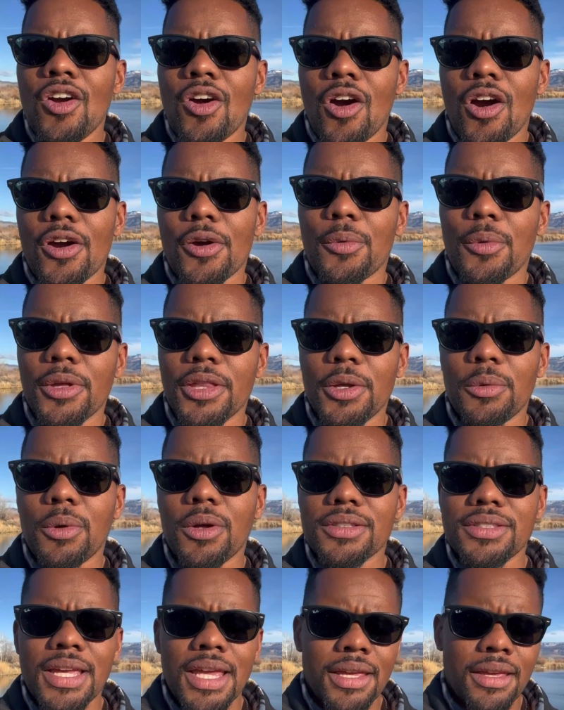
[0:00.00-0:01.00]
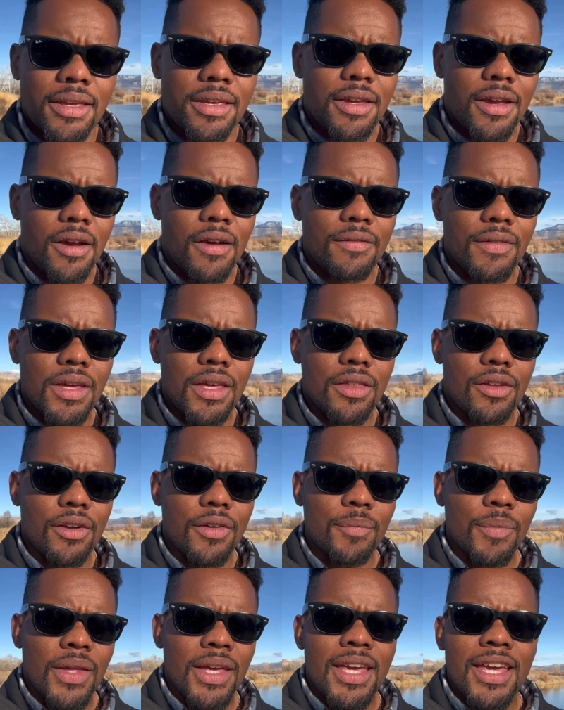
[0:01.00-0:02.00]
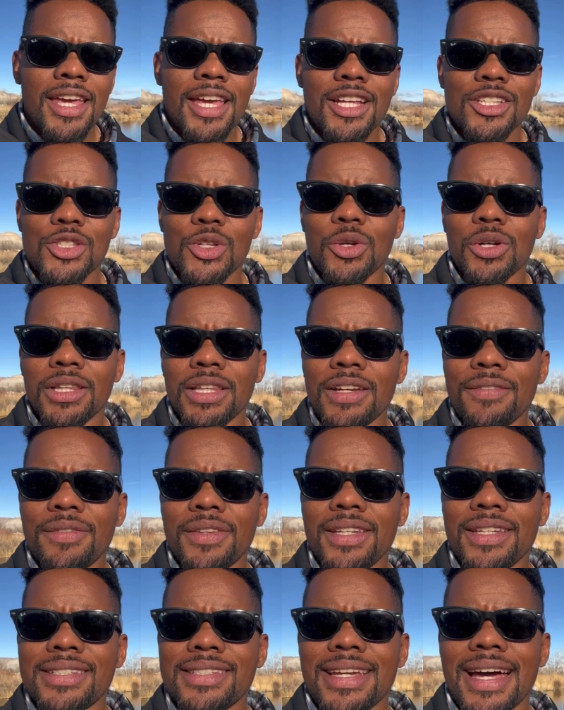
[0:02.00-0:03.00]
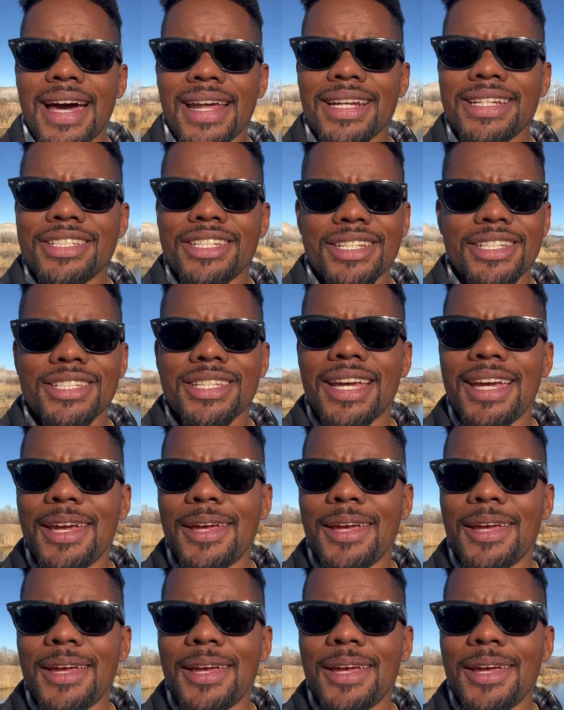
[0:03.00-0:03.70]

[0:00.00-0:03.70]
aren't really well taken care of either. And so Clifton is kind of just